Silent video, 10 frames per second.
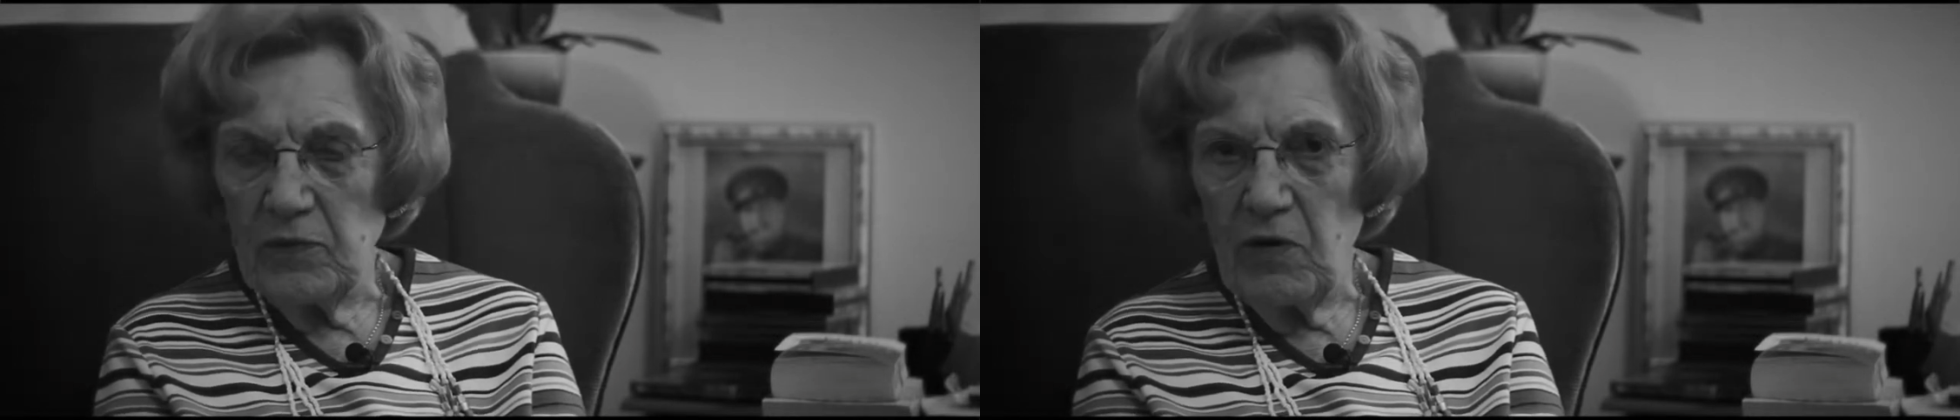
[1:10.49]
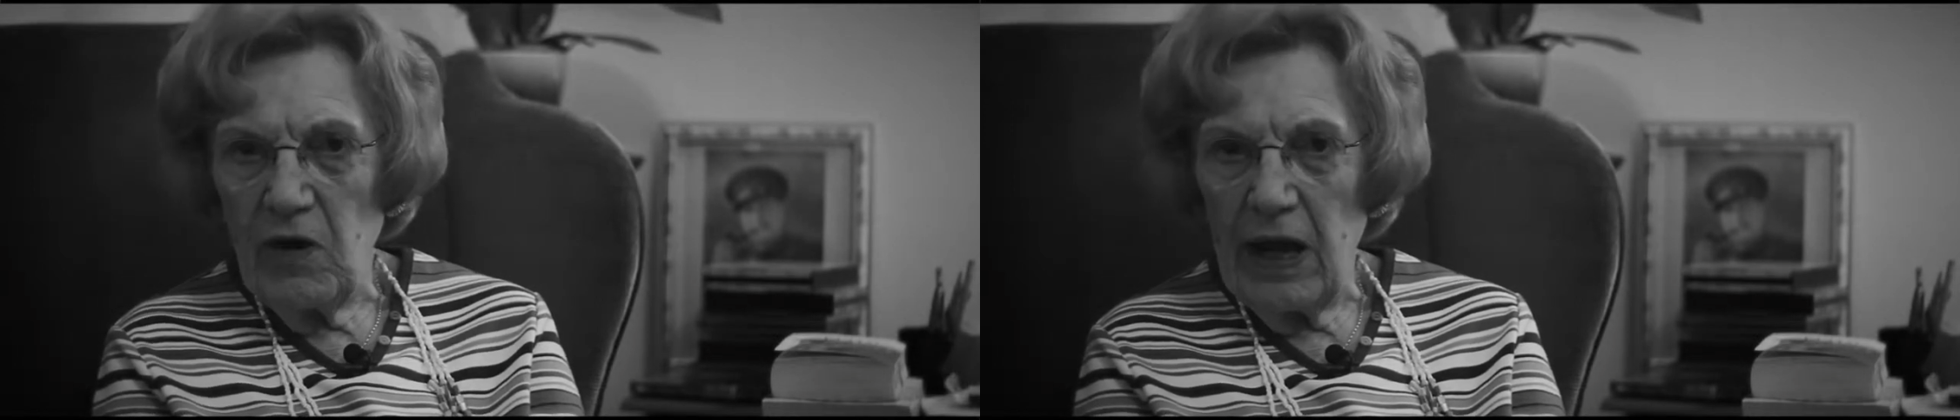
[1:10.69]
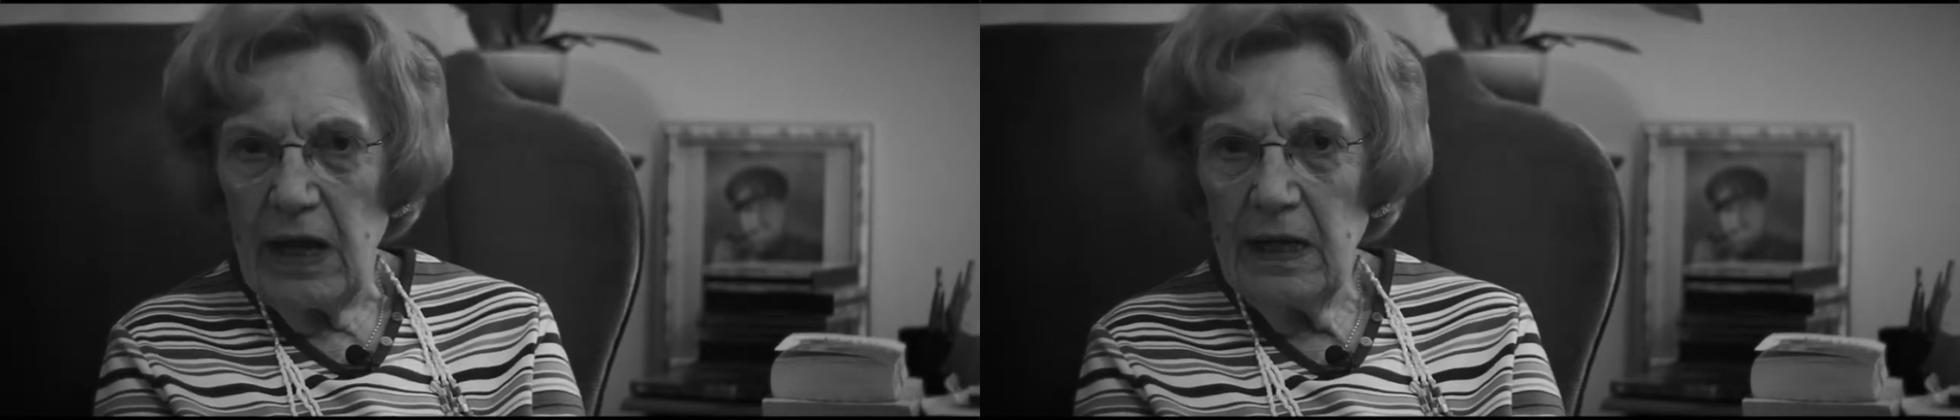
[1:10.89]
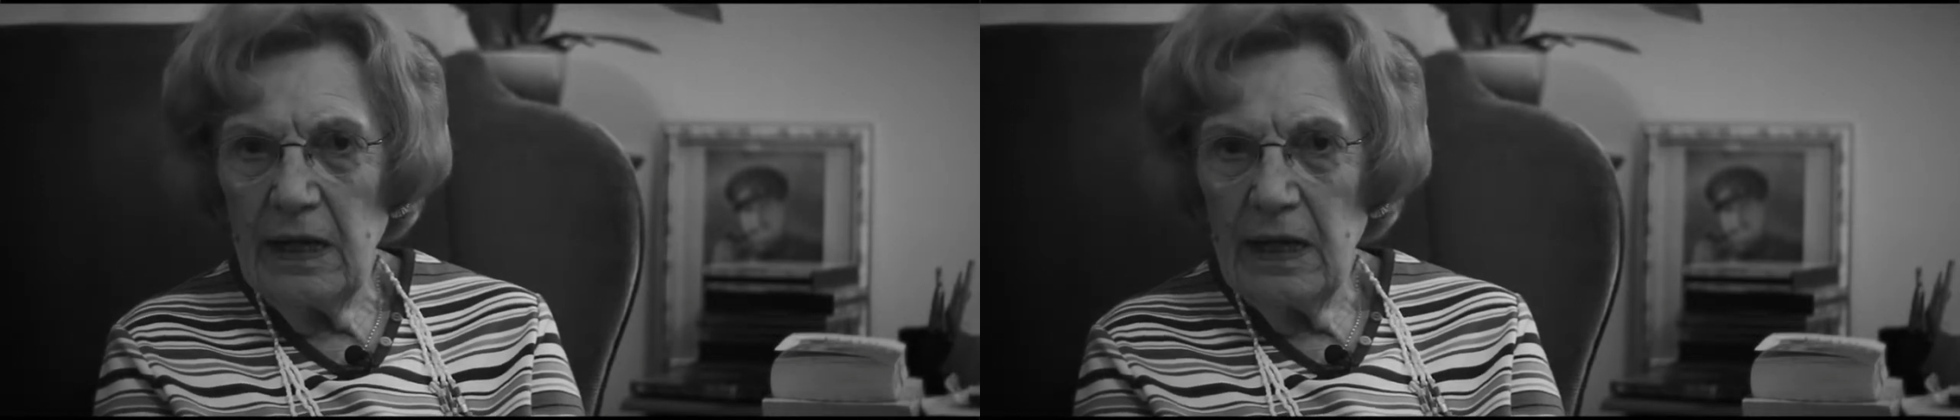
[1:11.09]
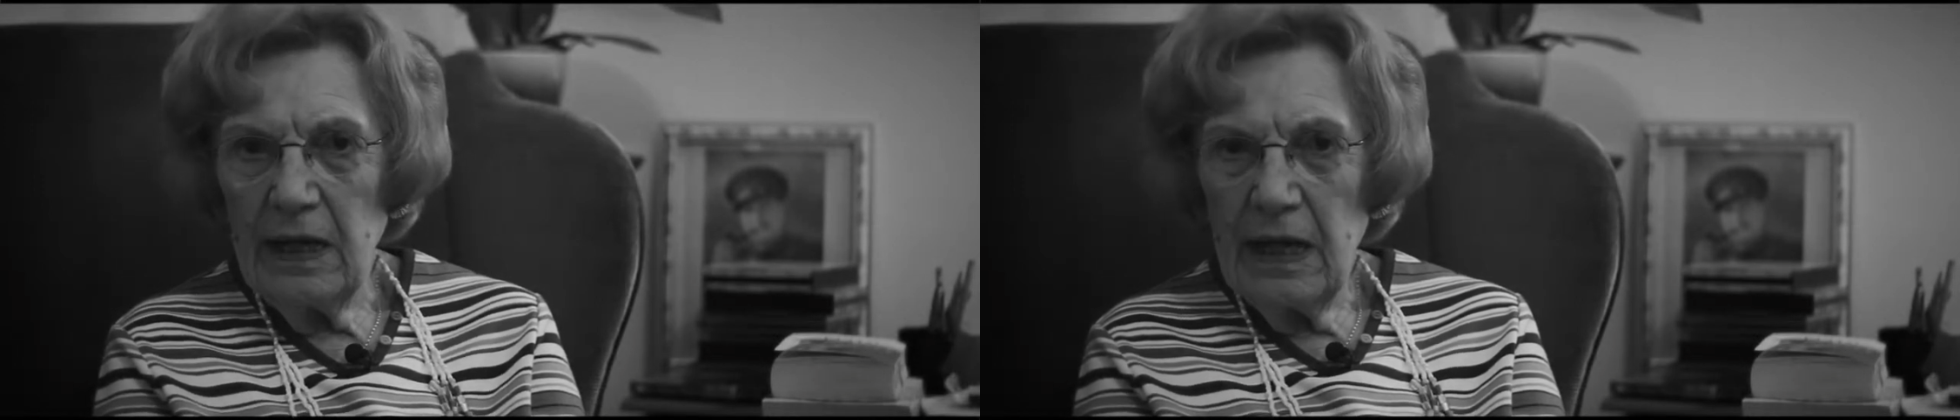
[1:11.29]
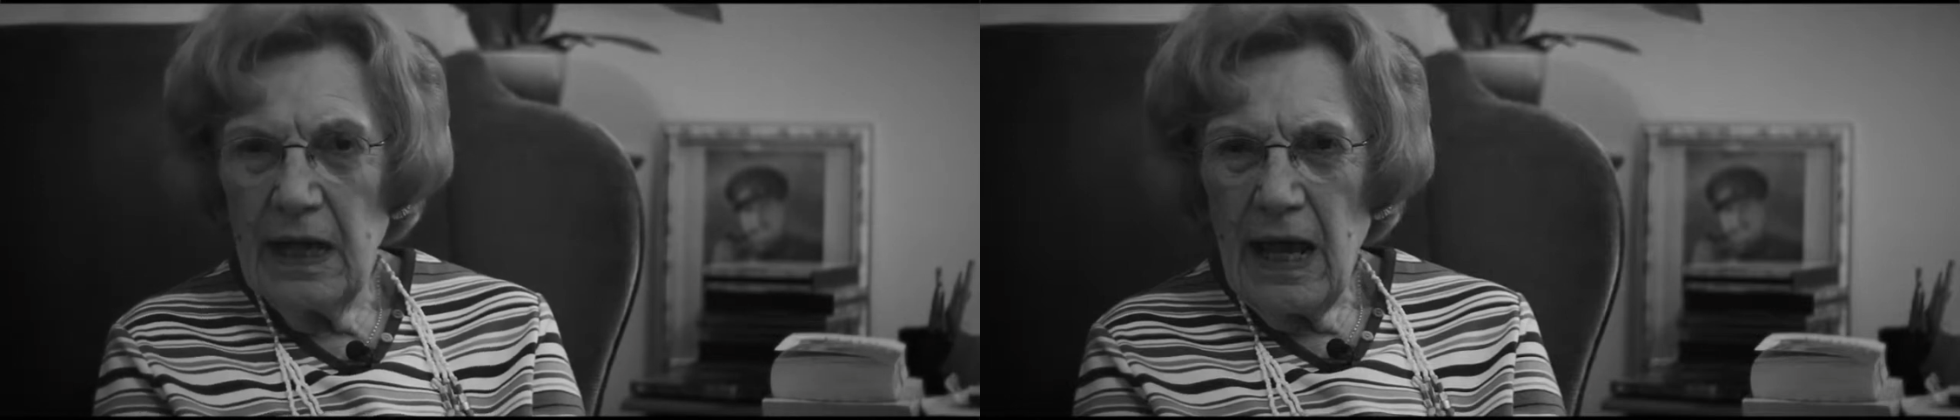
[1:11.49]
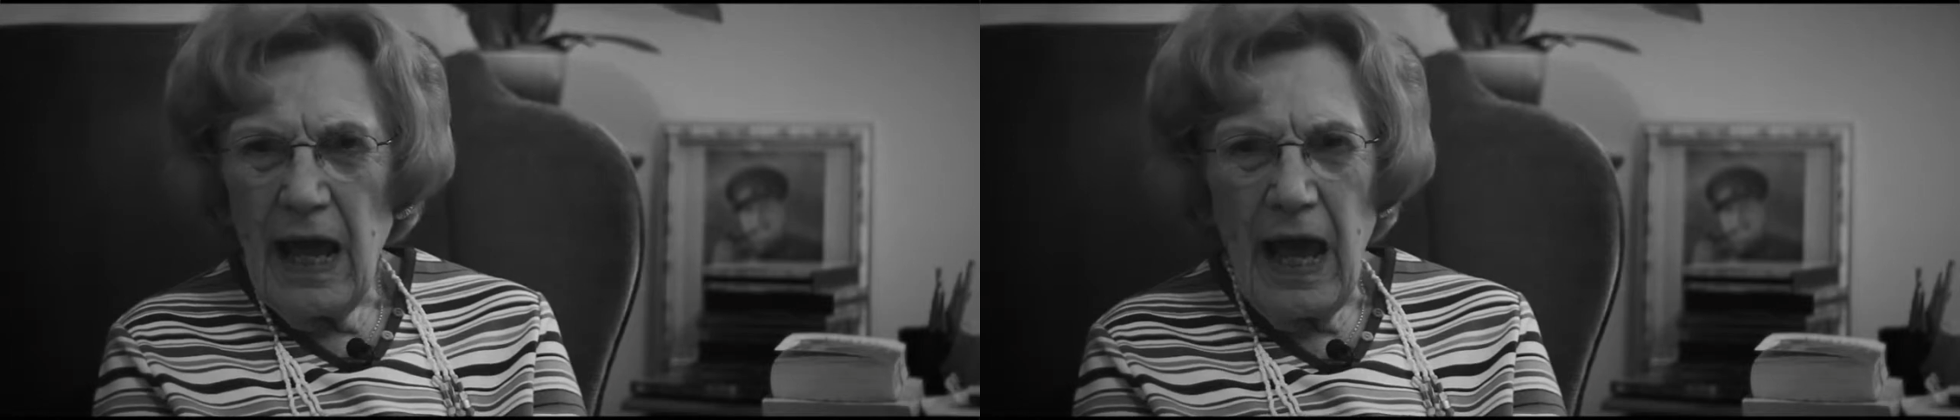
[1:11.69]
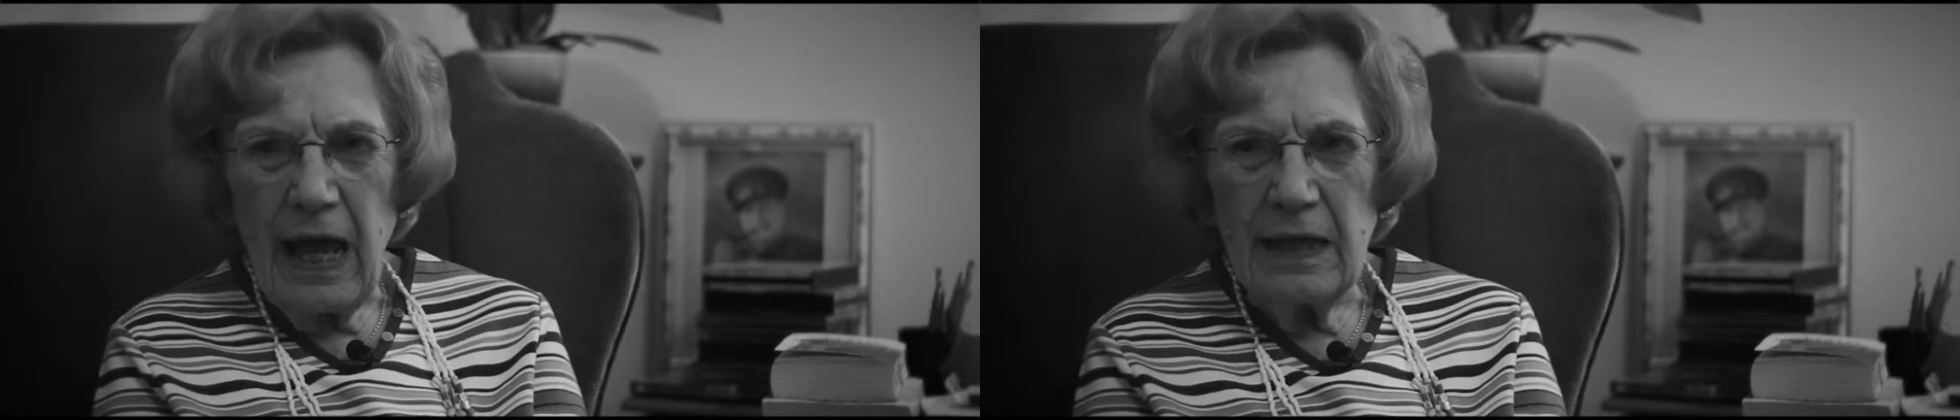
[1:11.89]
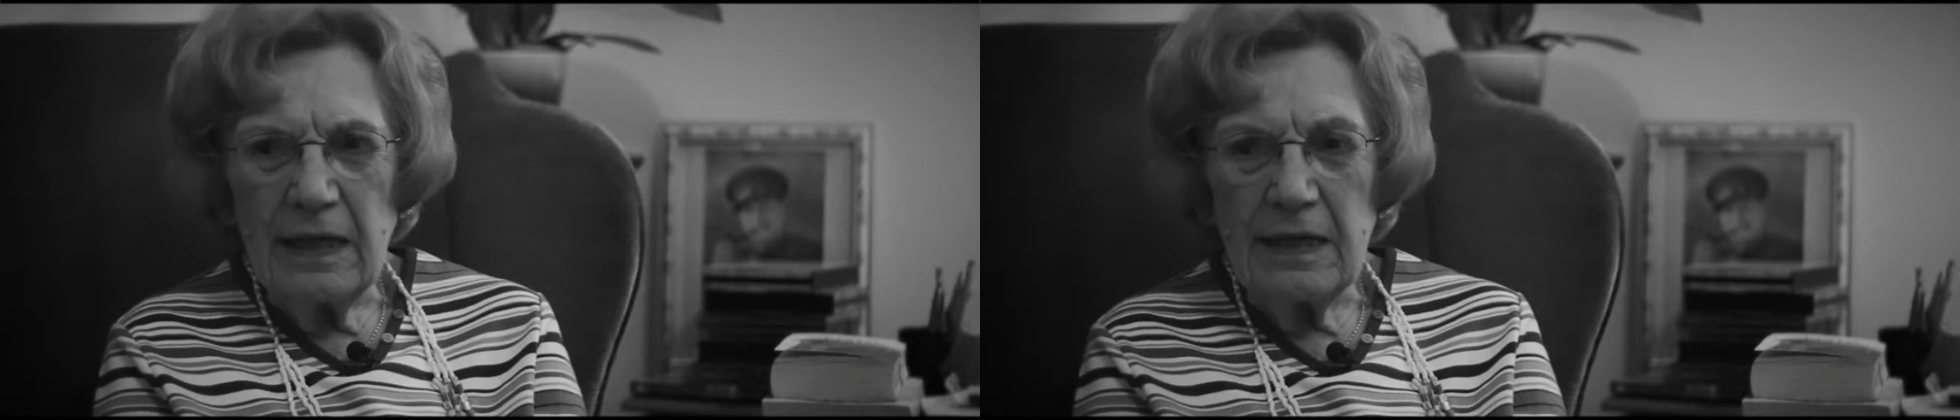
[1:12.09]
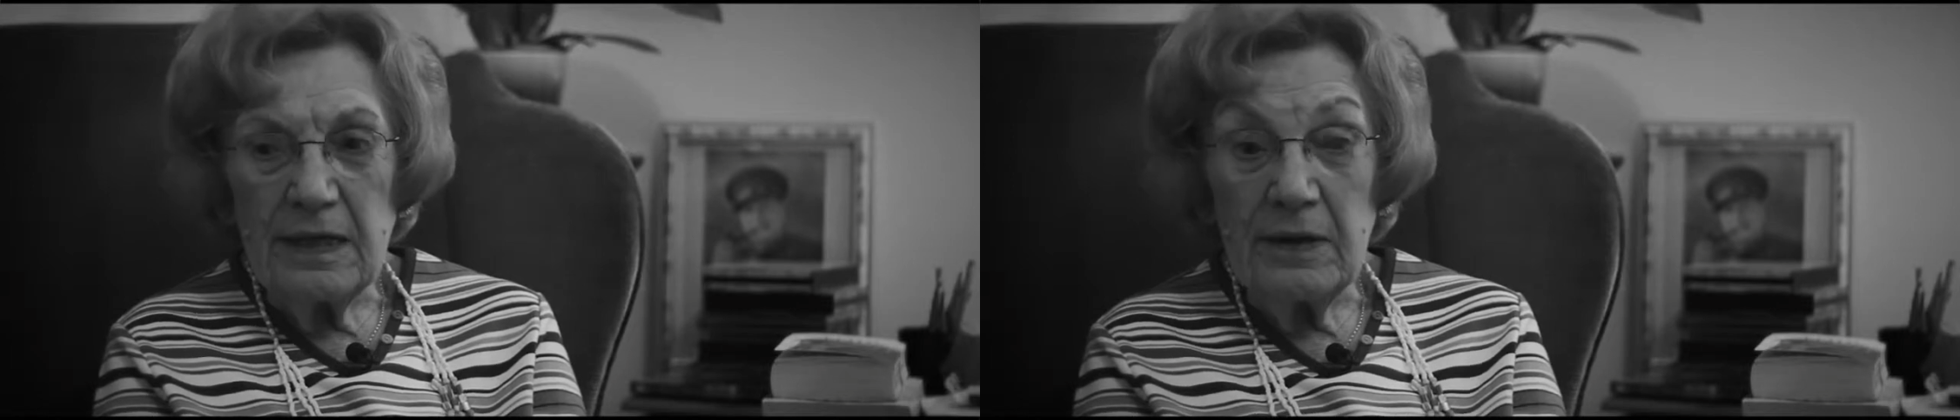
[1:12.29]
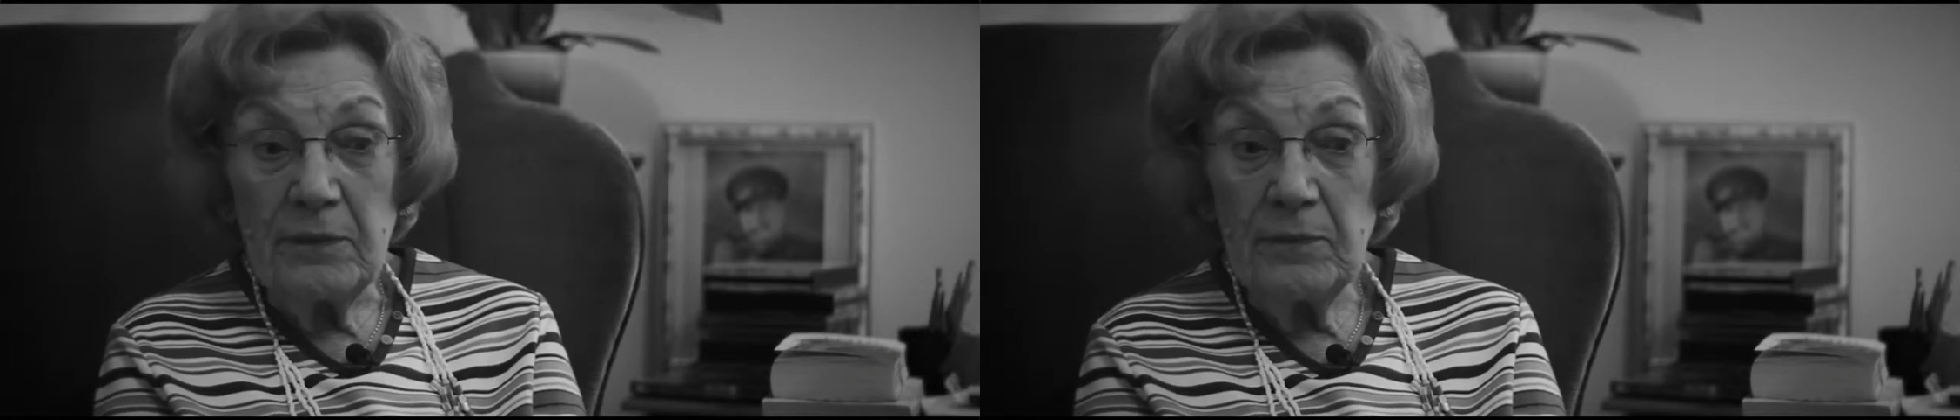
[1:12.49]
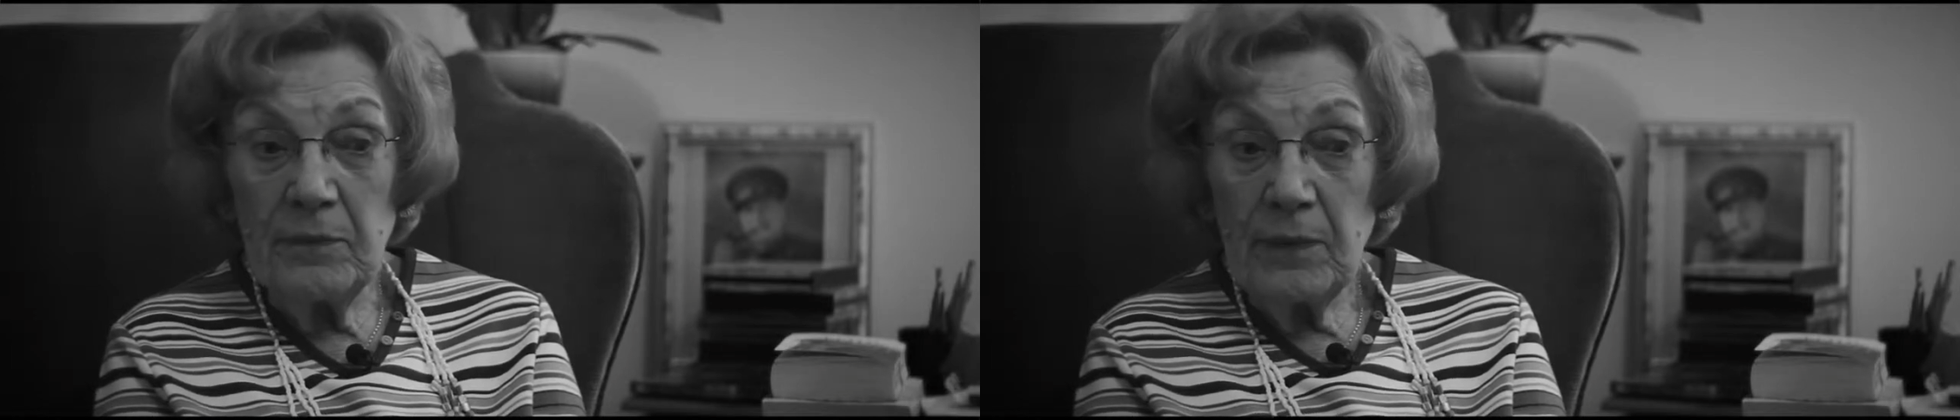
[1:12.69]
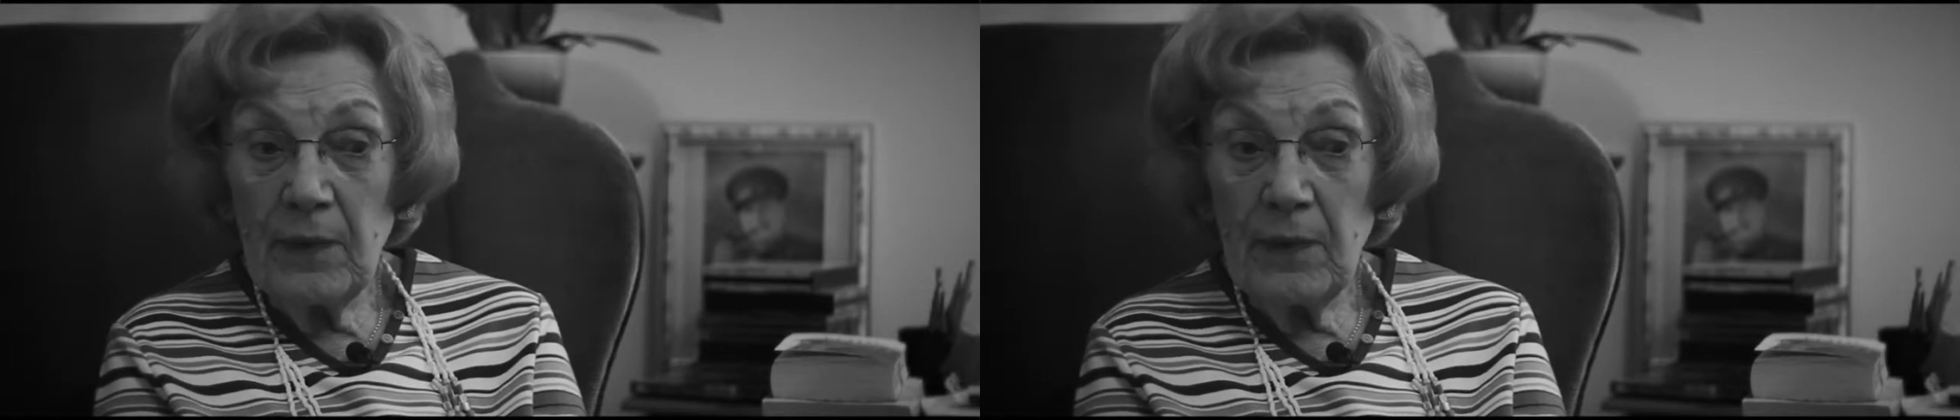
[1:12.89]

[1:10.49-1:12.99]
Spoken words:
train, and